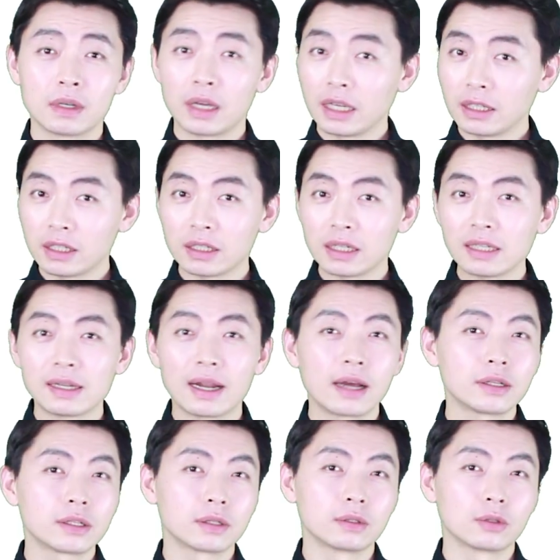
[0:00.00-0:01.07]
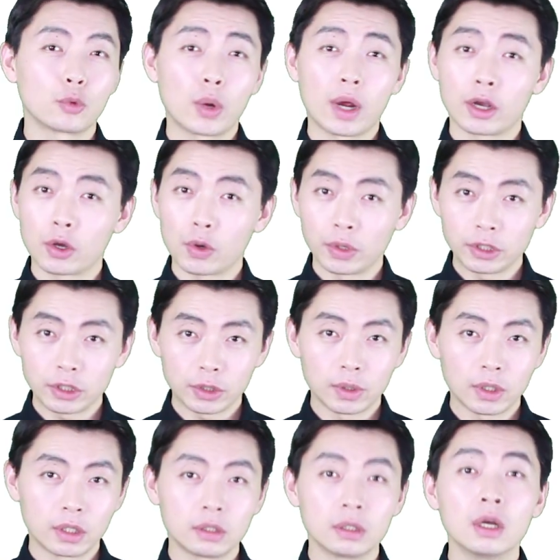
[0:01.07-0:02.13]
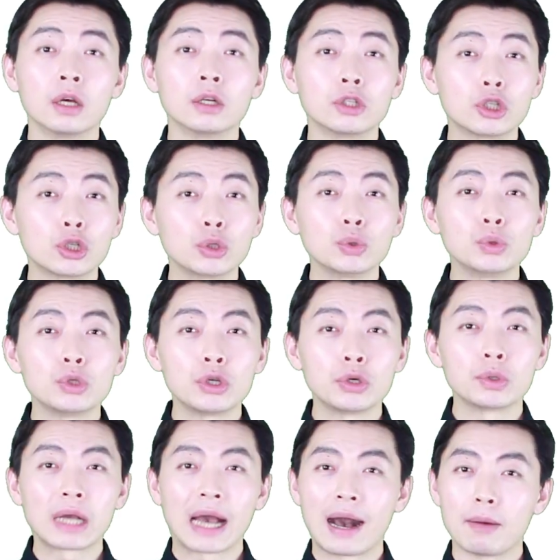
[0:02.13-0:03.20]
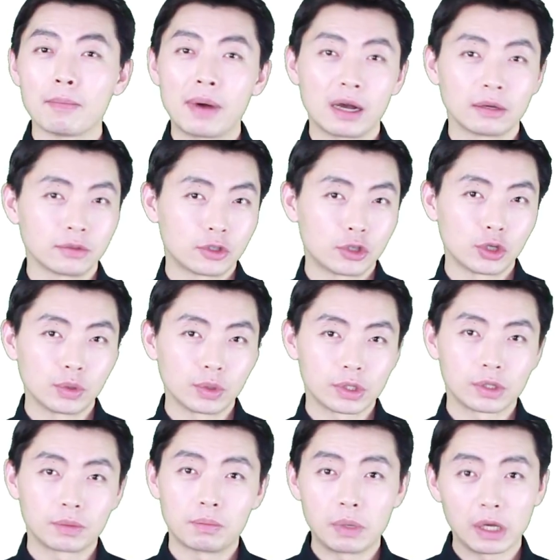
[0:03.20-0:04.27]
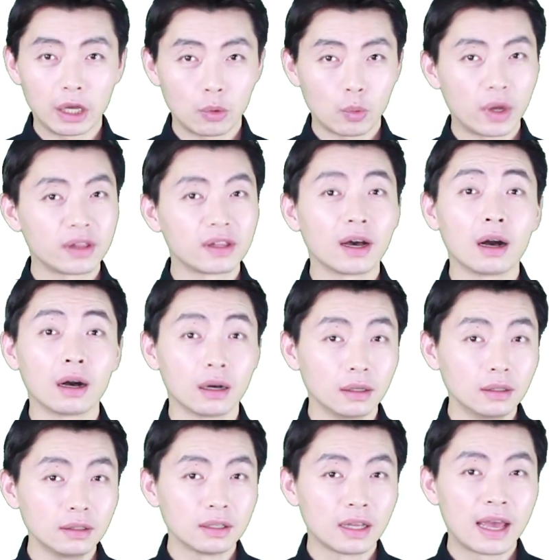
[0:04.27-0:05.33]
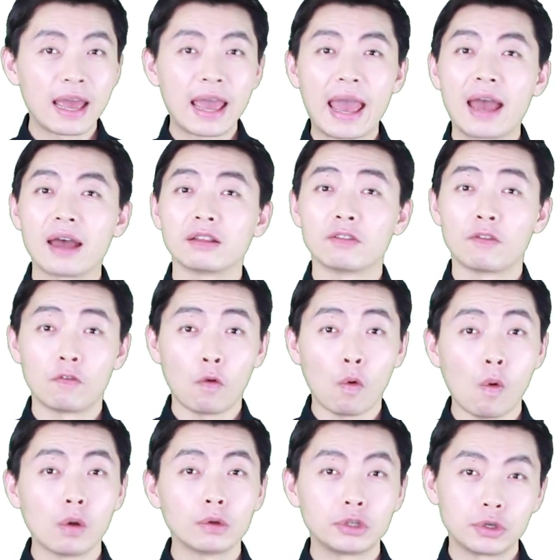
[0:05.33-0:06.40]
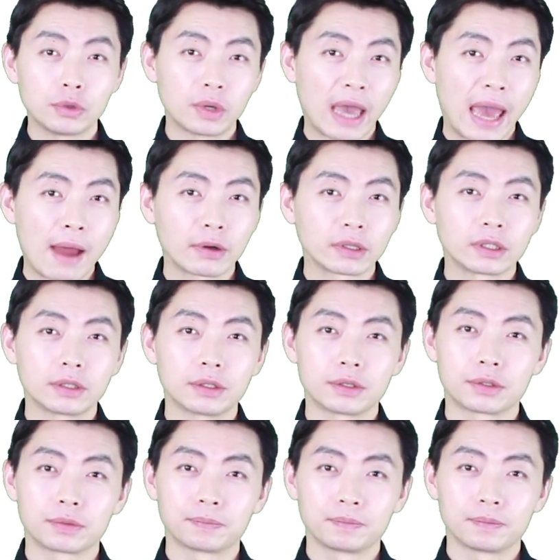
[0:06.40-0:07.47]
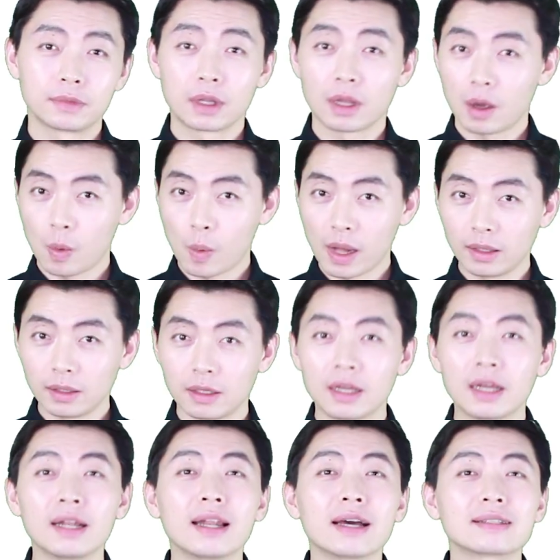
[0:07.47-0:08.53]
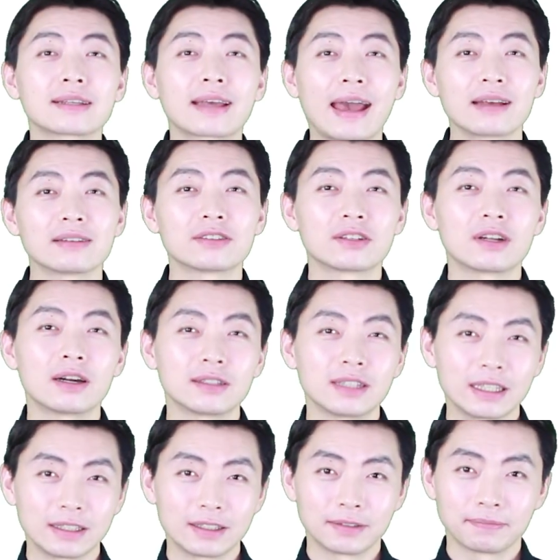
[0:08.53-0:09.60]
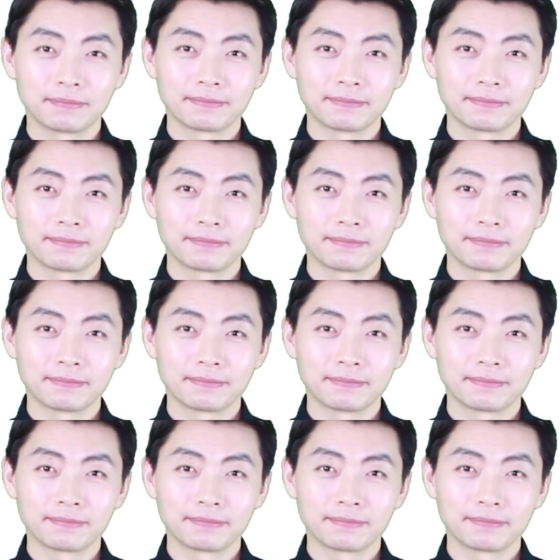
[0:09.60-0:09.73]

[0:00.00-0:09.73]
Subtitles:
In today's lesson, we are going to learn 2 new compound strokes, begin with heng and 4 new characters. Well, let's get started.